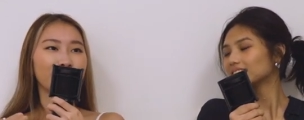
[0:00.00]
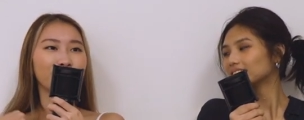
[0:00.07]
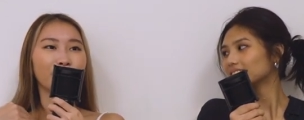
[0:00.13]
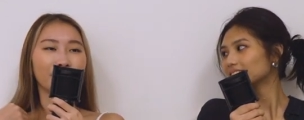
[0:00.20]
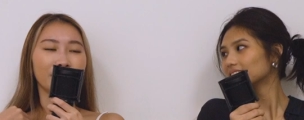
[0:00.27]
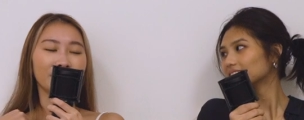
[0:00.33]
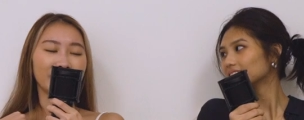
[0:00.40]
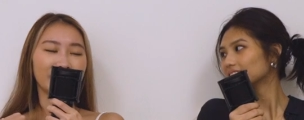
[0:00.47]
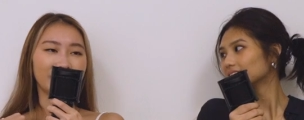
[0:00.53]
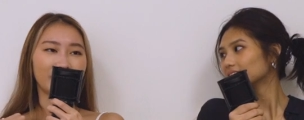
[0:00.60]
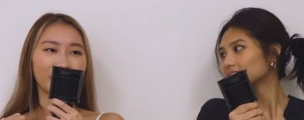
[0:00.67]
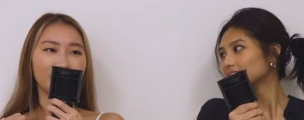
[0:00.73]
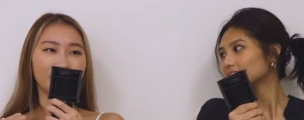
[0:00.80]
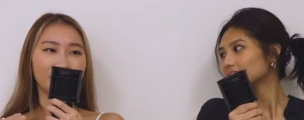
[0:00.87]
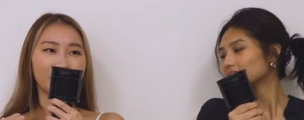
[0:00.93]
Speaker 1: I'm very glad
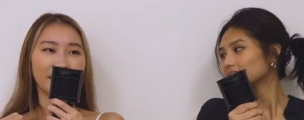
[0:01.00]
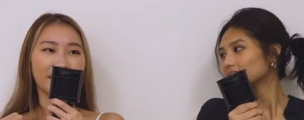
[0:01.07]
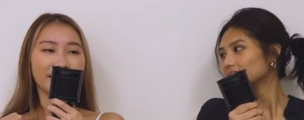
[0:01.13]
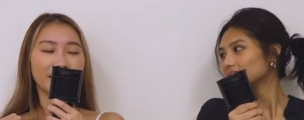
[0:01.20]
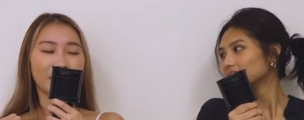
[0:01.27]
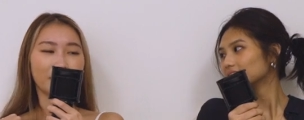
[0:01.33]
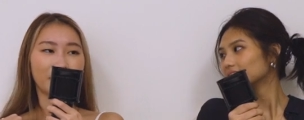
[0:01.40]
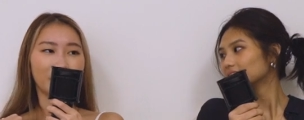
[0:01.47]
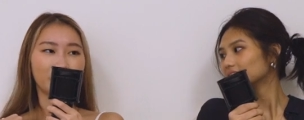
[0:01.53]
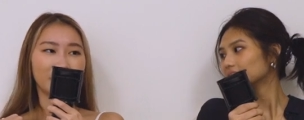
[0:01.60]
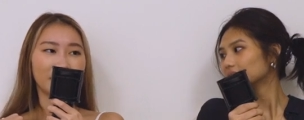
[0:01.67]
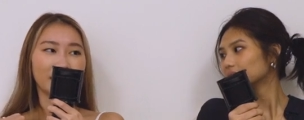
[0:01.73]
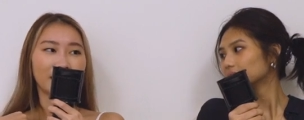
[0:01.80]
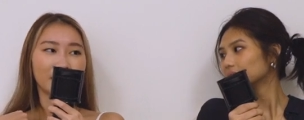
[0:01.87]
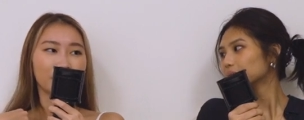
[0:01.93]
that they stuck by
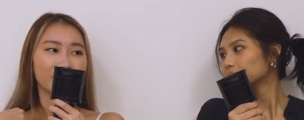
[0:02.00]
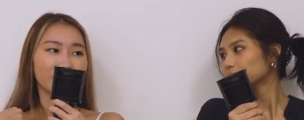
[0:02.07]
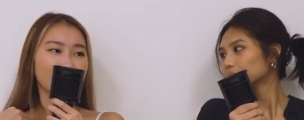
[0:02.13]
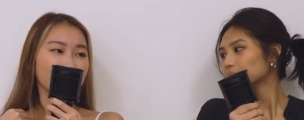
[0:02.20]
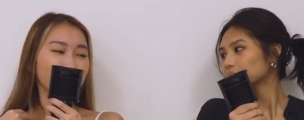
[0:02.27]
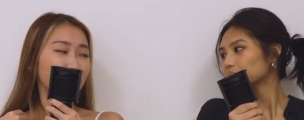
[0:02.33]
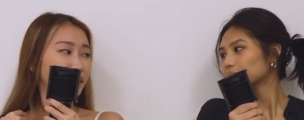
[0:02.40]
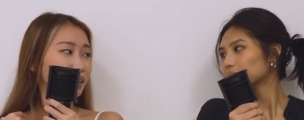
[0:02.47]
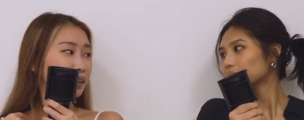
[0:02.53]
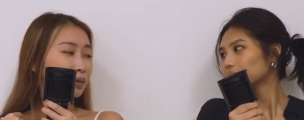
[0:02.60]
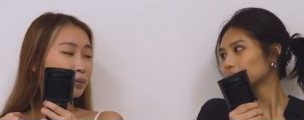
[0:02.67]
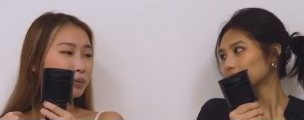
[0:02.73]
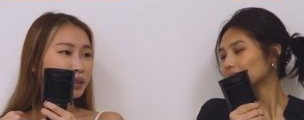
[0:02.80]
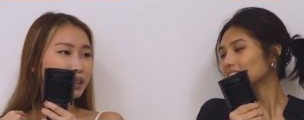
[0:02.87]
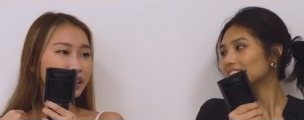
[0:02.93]
me and I could stick by
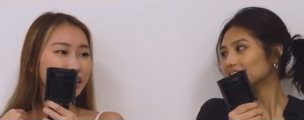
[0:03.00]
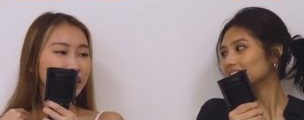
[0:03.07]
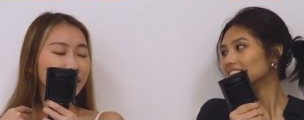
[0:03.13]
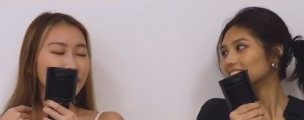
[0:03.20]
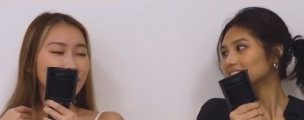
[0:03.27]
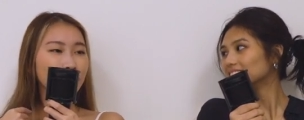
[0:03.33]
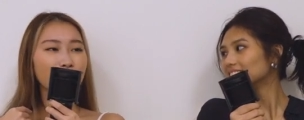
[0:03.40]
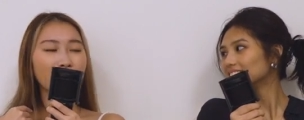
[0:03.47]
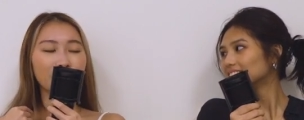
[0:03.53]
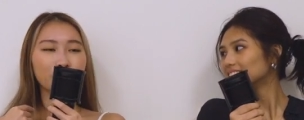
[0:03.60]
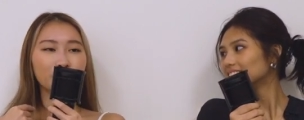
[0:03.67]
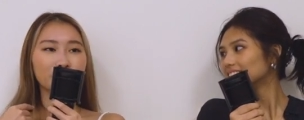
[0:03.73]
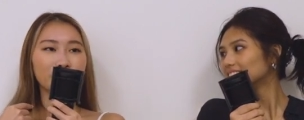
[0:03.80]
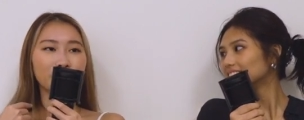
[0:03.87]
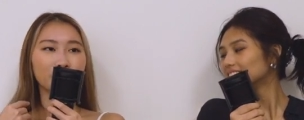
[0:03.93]
them. Yeah. So I
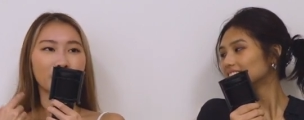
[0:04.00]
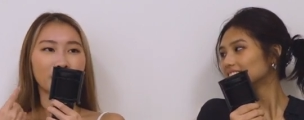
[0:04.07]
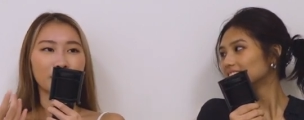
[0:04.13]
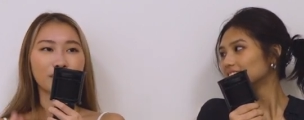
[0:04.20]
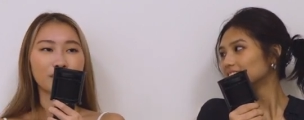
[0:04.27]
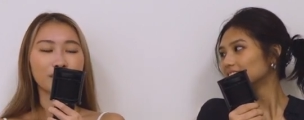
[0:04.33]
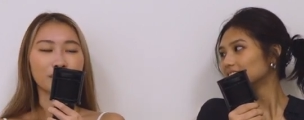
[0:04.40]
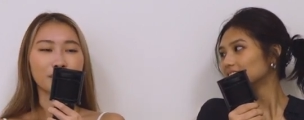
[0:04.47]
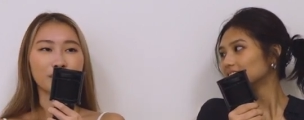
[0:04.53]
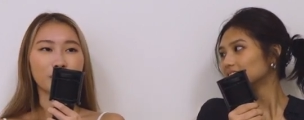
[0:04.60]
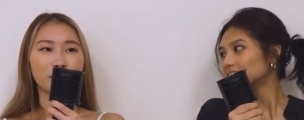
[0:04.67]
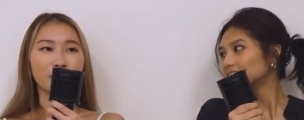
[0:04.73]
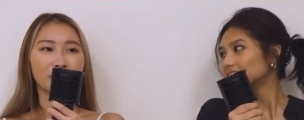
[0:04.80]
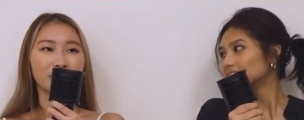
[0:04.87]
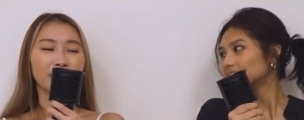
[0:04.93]
wouldn't know how it feels
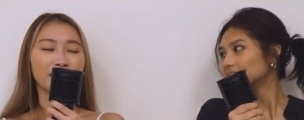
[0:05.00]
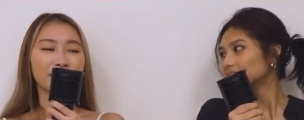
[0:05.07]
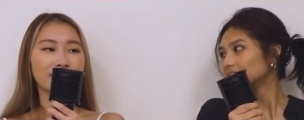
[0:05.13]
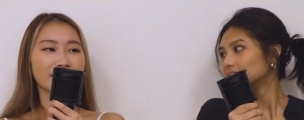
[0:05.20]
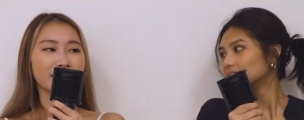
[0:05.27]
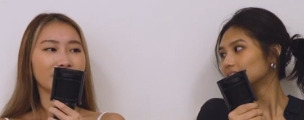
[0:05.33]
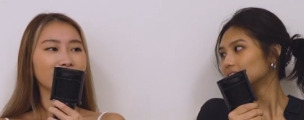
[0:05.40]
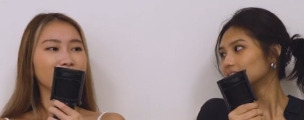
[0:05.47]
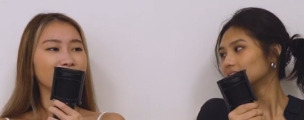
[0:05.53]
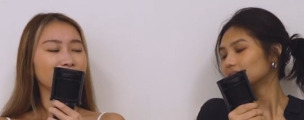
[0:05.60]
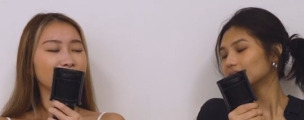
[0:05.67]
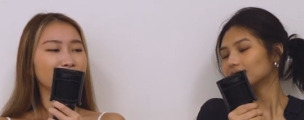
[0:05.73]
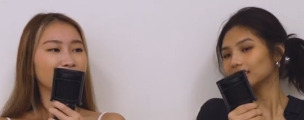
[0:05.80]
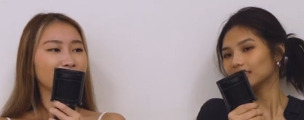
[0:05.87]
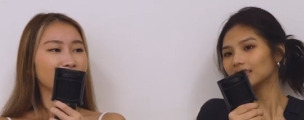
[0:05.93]
to be on the other side.
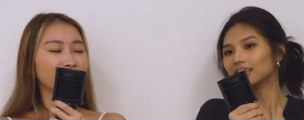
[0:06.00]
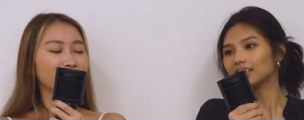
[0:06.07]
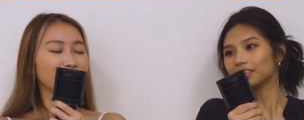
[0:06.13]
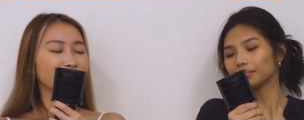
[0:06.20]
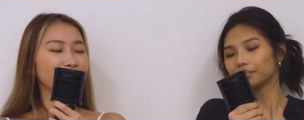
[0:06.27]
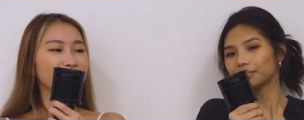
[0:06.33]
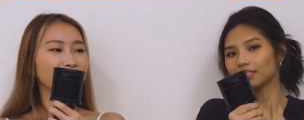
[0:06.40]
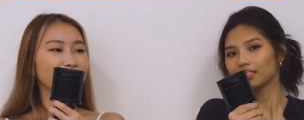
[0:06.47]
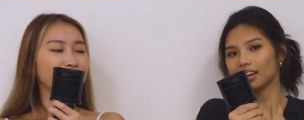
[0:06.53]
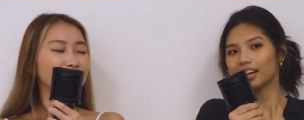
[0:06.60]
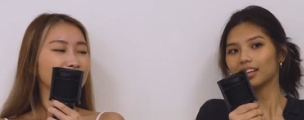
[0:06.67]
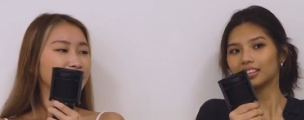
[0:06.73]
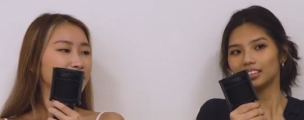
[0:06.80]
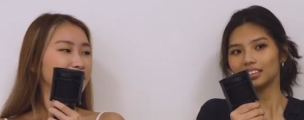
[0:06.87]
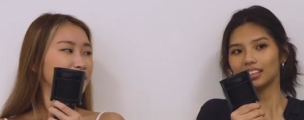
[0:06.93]
Speaker 2: Yeah. Yeah.
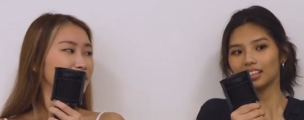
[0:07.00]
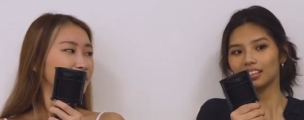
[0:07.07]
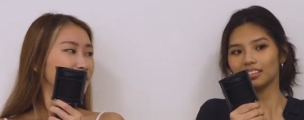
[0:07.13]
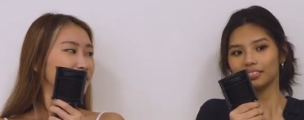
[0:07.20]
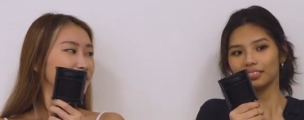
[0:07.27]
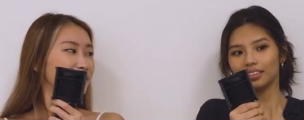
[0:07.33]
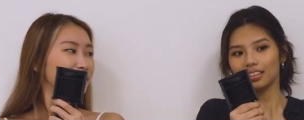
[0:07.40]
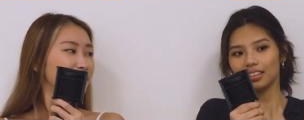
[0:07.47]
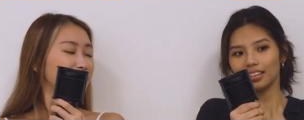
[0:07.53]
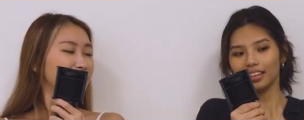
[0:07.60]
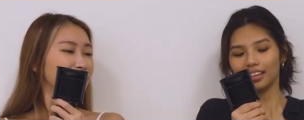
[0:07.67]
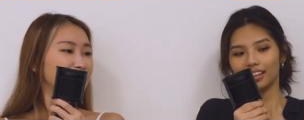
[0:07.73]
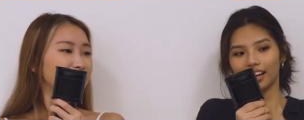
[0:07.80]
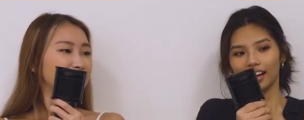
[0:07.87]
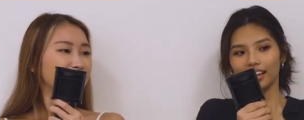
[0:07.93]
I understand.
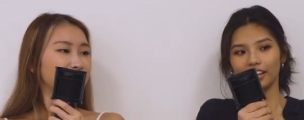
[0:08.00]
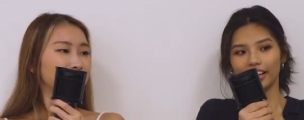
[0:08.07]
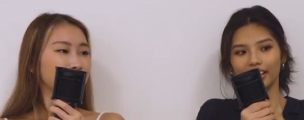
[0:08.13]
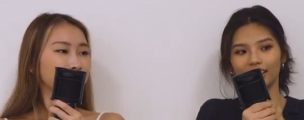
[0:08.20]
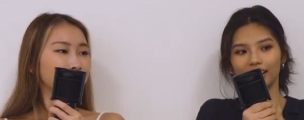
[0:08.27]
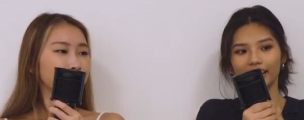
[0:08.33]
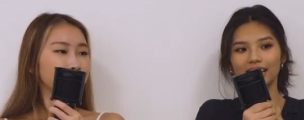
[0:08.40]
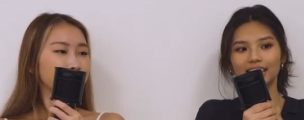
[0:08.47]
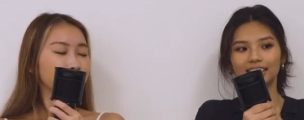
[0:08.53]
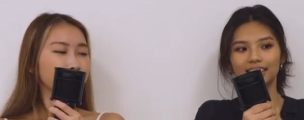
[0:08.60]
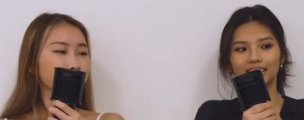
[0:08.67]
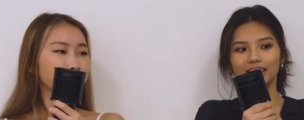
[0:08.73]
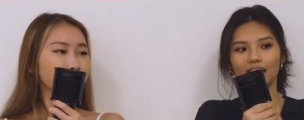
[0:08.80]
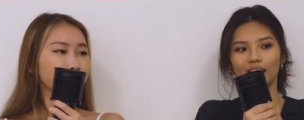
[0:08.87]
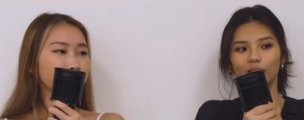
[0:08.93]
And I can I can
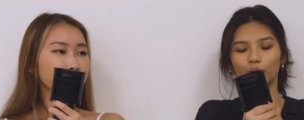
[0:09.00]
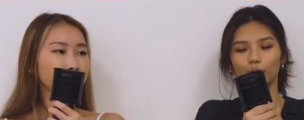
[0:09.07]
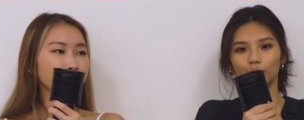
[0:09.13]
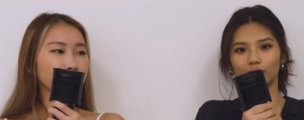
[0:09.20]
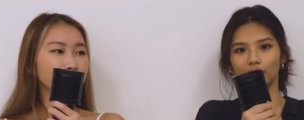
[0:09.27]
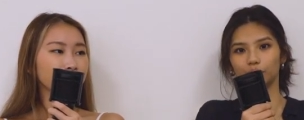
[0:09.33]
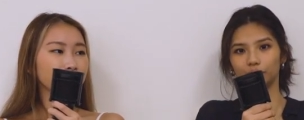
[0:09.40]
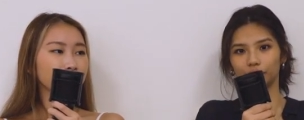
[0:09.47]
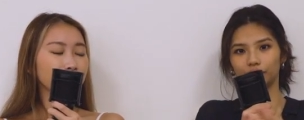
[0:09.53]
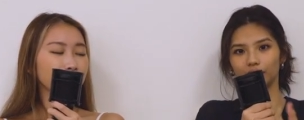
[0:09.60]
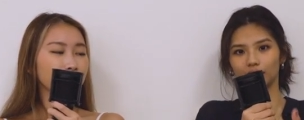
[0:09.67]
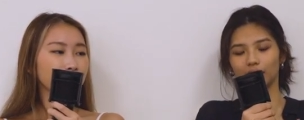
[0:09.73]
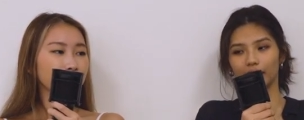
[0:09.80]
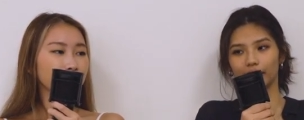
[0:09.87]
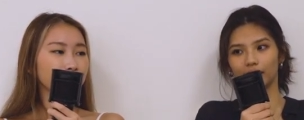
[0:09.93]
see how they would
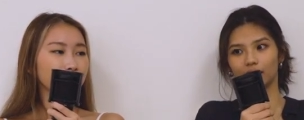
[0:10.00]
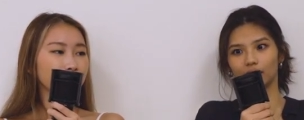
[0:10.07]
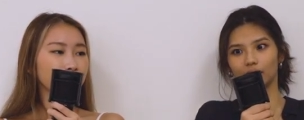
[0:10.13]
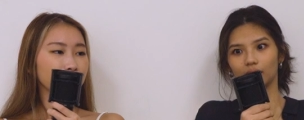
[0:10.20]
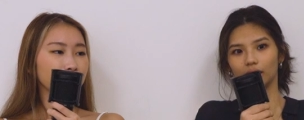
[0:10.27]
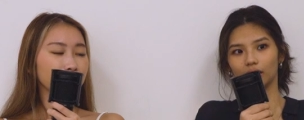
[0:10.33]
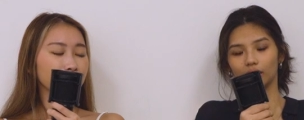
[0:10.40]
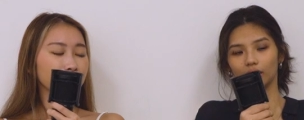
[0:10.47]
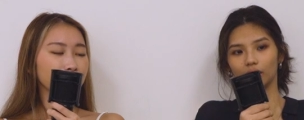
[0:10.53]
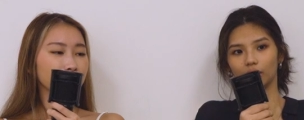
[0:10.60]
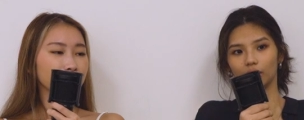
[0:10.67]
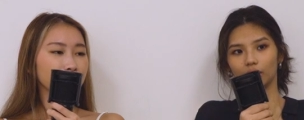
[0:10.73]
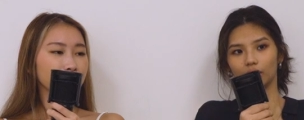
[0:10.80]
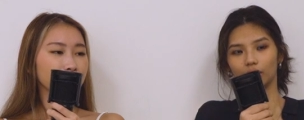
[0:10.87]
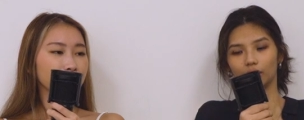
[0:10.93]
feel like
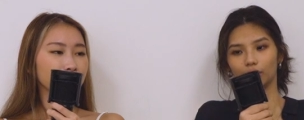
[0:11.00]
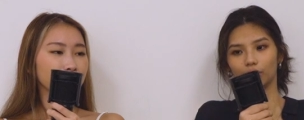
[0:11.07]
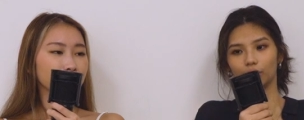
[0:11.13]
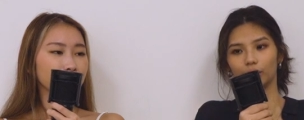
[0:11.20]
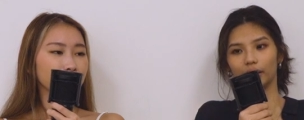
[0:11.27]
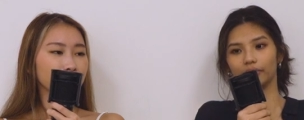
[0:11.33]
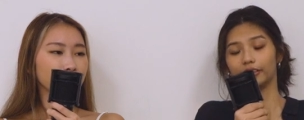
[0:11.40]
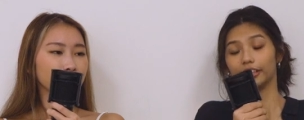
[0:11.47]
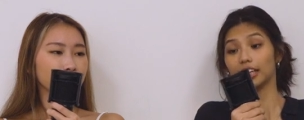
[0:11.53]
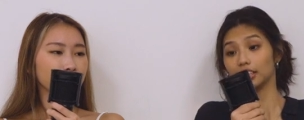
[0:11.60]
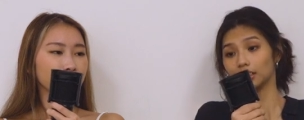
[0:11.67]
we are very